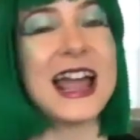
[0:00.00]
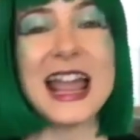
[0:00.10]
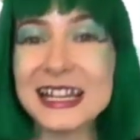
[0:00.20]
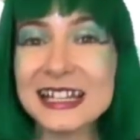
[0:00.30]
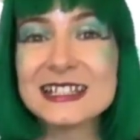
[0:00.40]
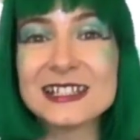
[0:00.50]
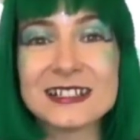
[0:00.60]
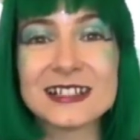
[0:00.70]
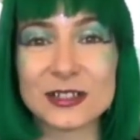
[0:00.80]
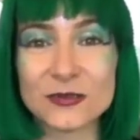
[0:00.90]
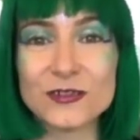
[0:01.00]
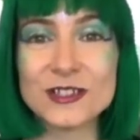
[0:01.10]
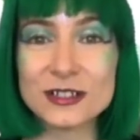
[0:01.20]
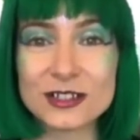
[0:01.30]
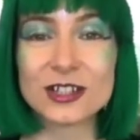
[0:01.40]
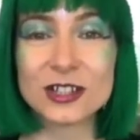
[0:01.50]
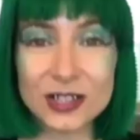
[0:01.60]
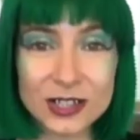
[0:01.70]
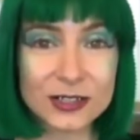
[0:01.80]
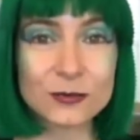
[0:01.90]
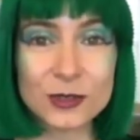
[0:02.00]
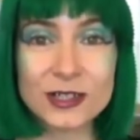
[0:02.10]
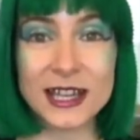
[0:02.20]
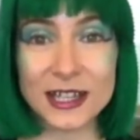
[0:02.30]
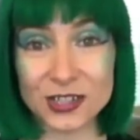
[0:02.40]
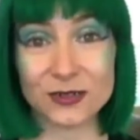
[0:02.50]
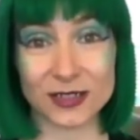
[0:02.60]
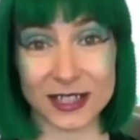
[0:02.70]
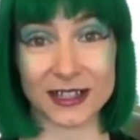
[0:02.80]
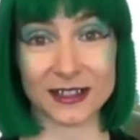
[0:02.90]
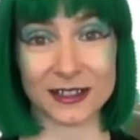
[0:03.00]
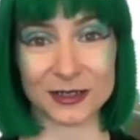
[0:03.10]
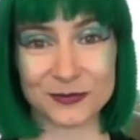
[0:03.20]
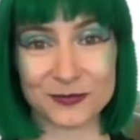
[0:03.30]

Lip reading: anything that feels good will get you there.